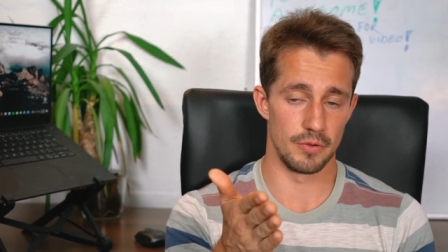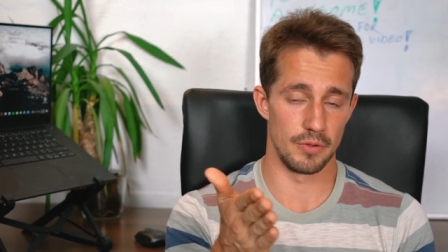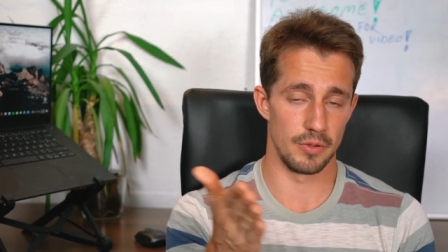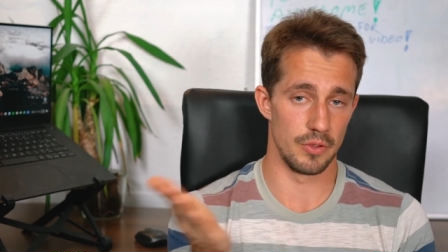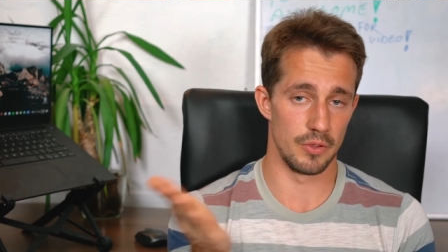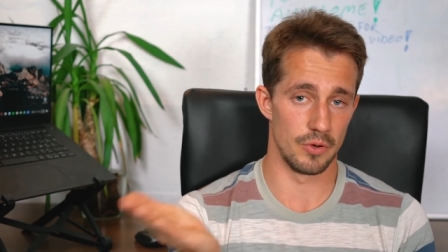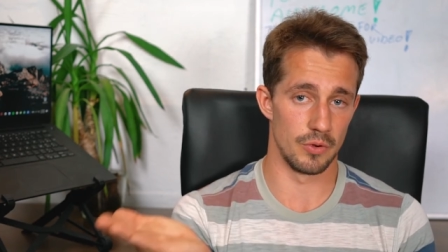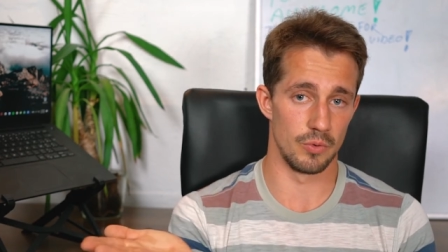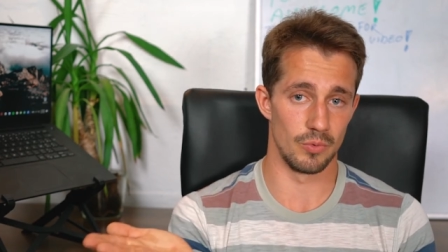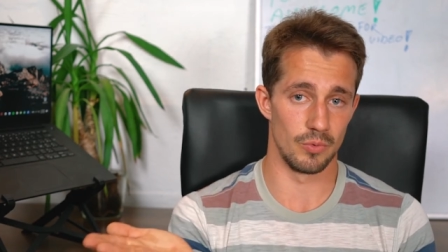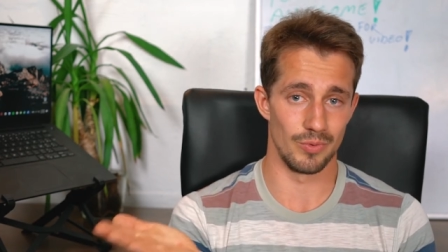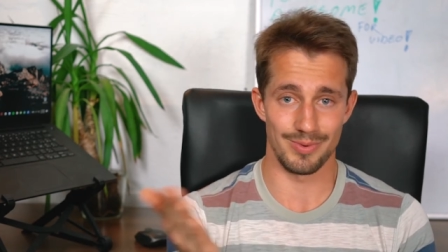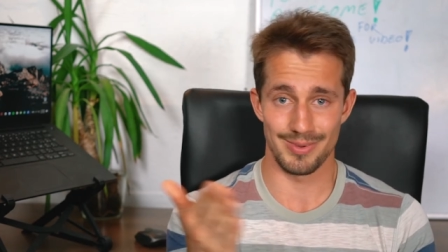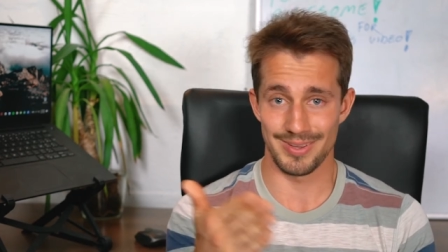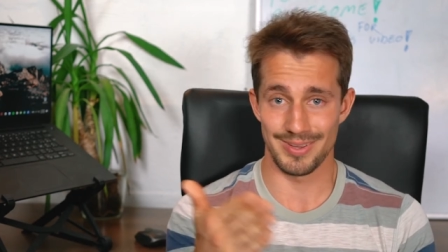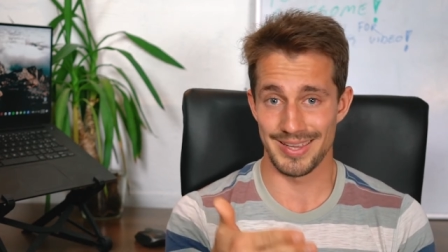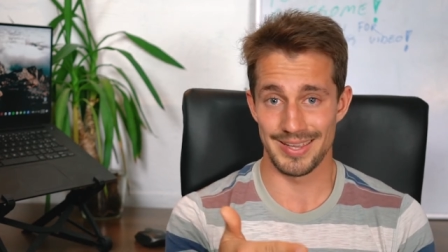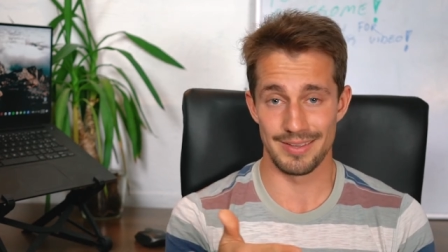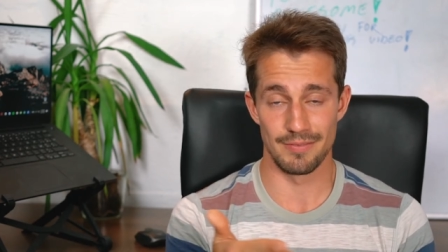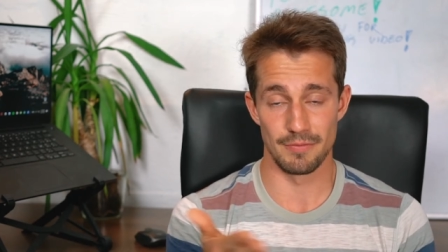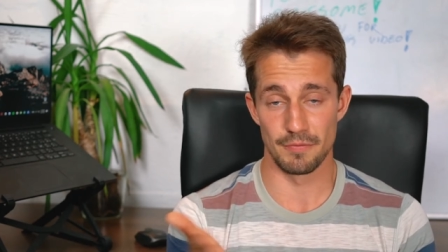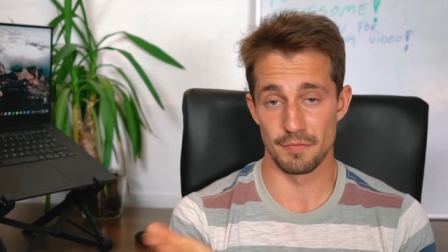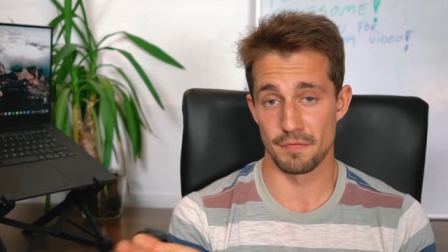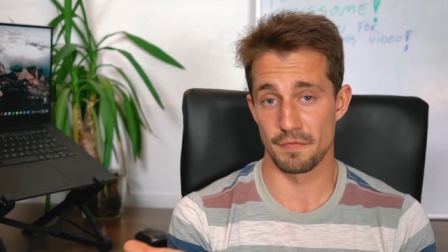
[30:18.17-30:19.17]
you know,
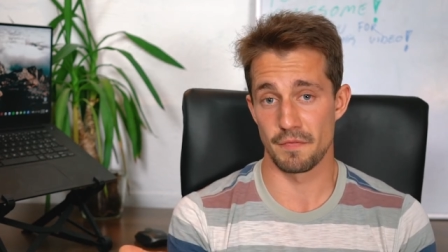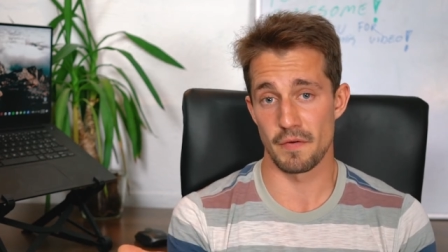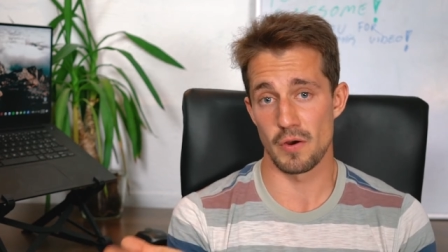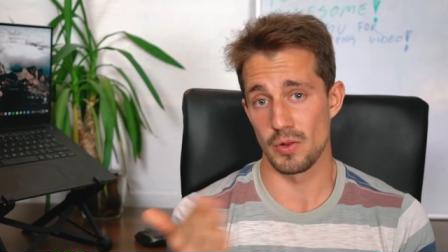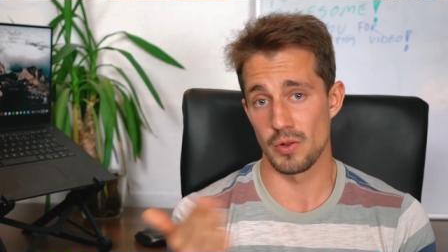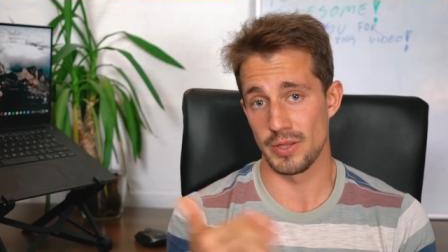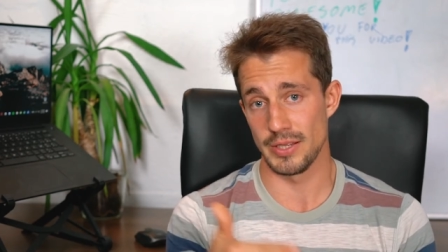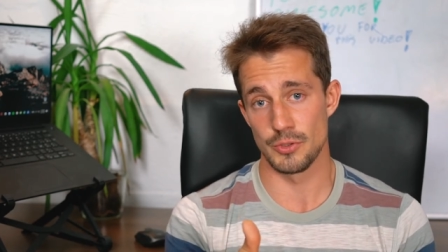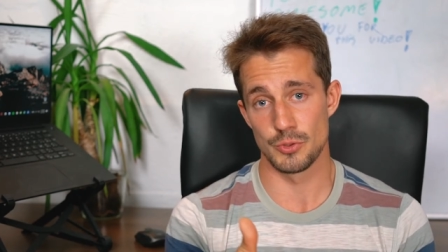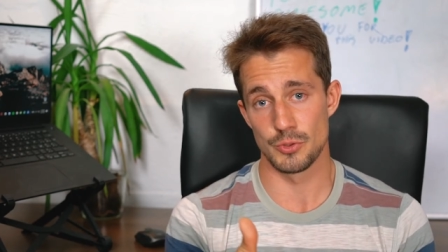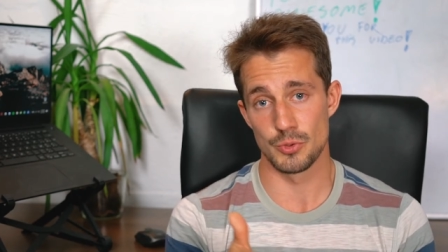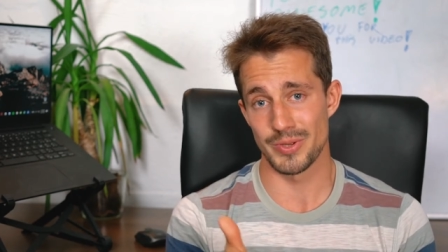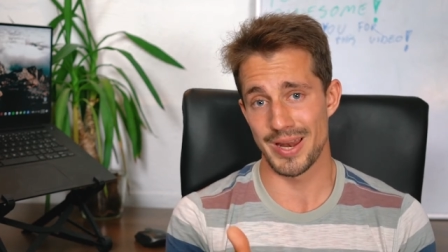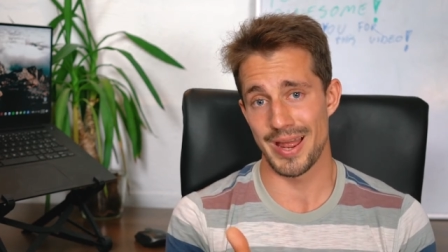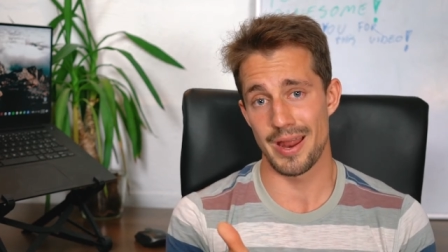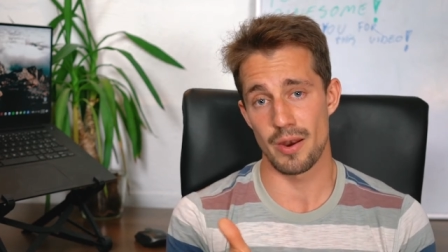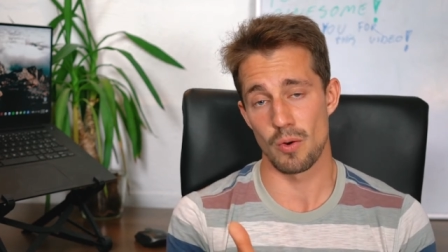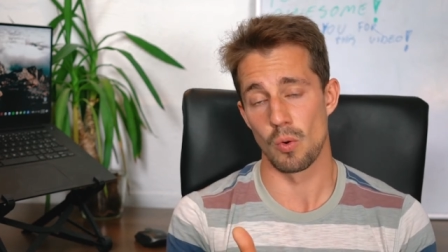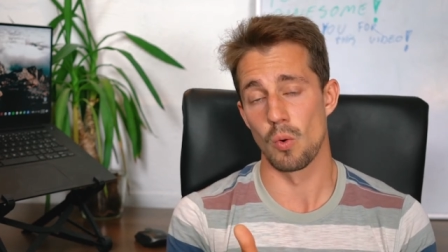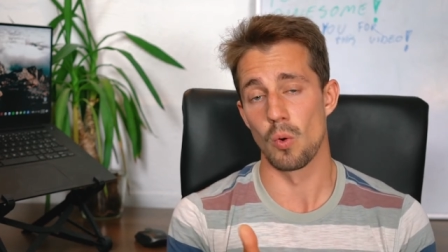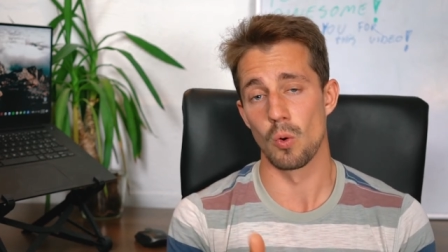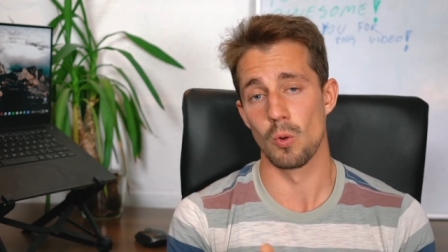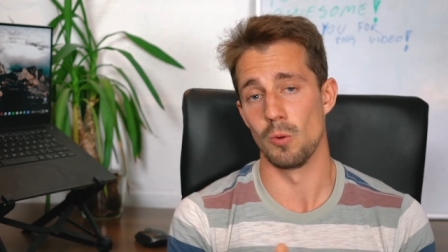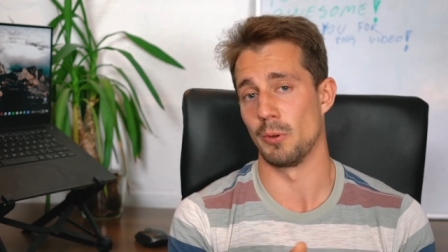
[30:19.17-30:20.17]
fall into
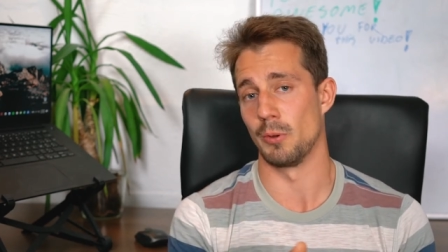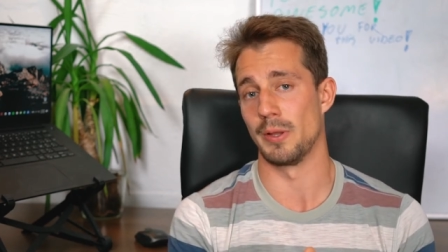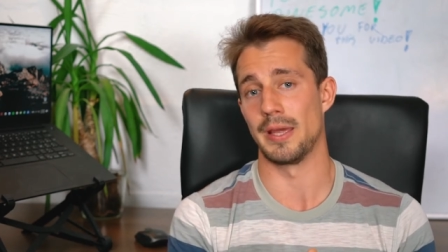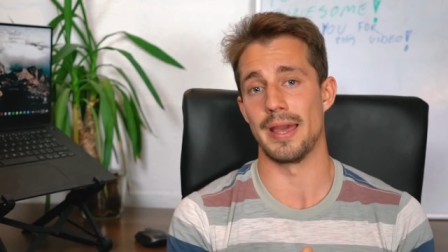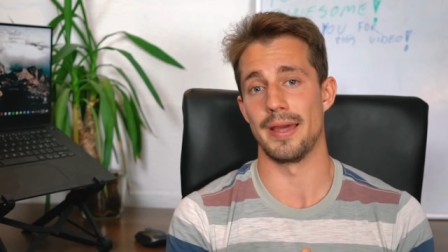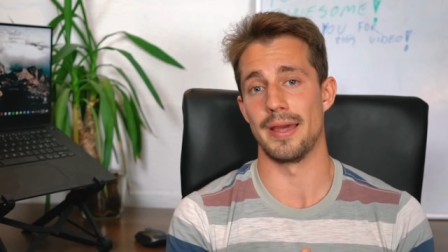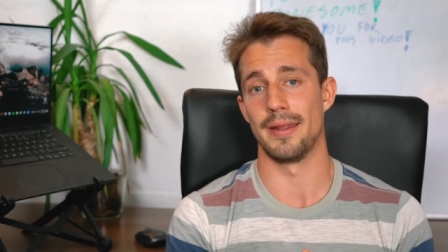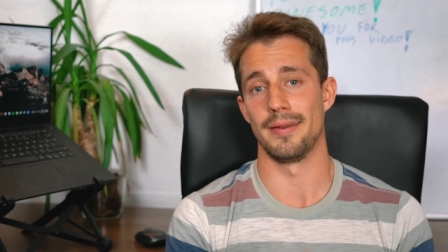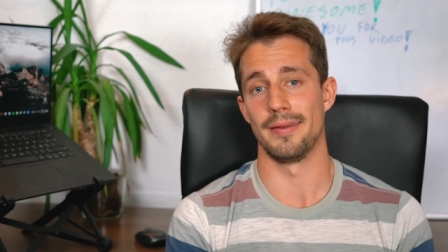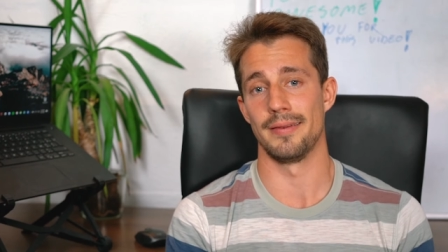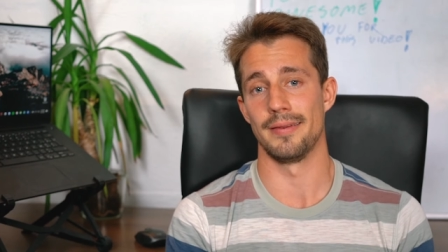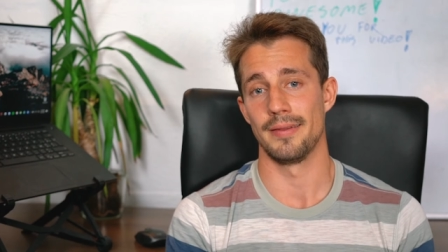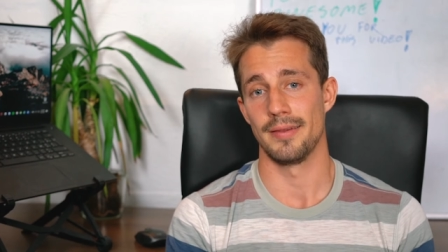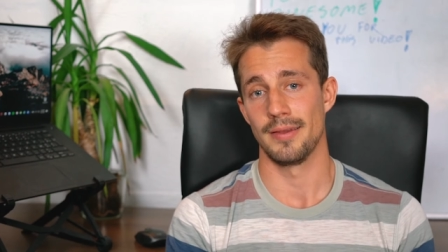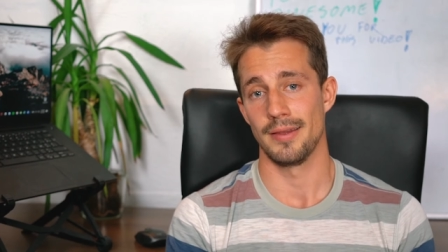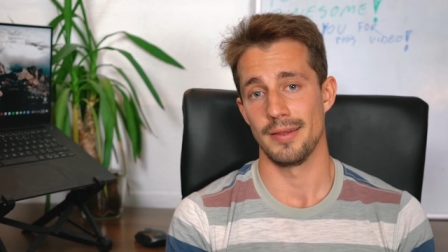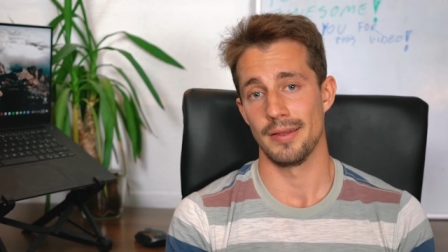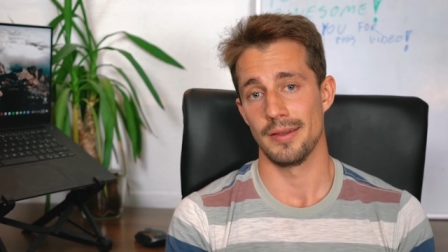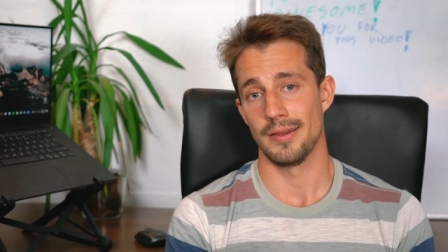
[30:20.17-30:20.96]
that hole again.